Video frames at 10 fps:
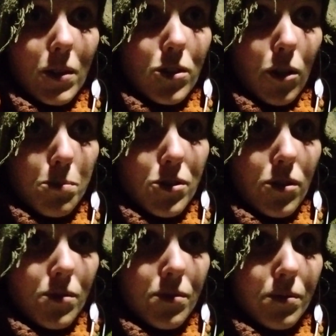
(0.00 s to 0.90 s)
tops
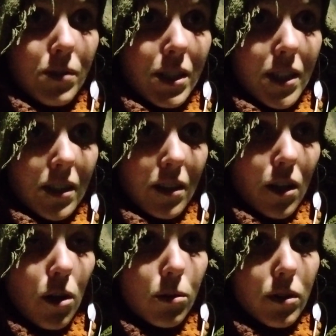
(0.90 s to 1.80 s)
of bitter
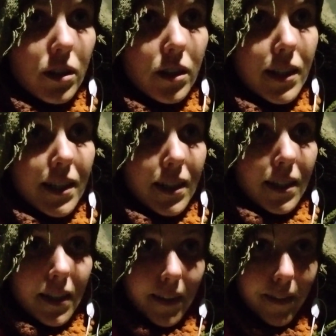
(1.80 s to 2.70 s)
coke.
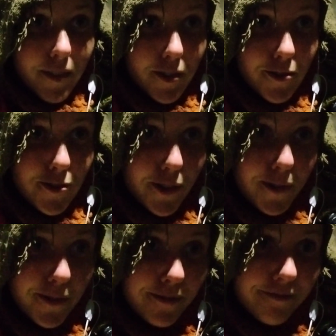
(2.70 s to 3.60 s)

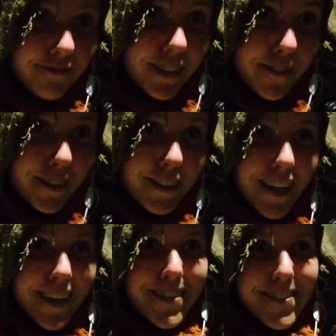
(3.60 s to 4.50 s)
So very very
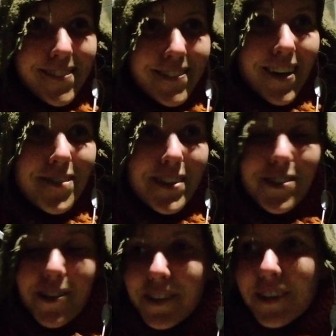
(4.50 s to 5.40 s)
nice. I
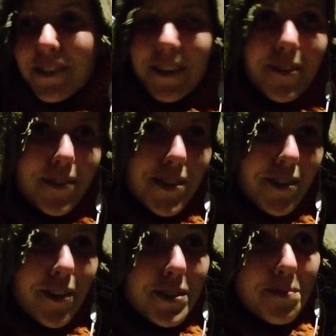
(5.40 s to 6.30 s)
mean, talking to
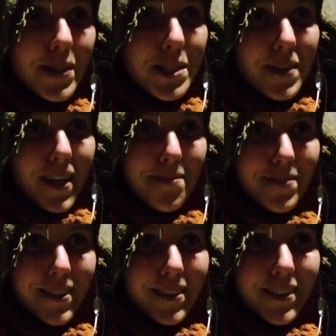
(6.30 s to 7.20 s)
homeless always makes me
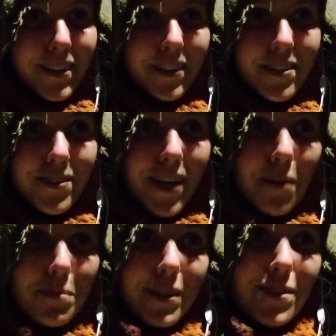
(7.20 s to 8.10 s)
happy. They're so
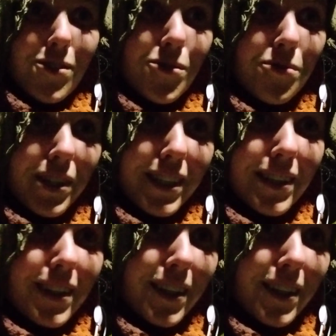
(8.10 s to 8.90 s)
happy and so free,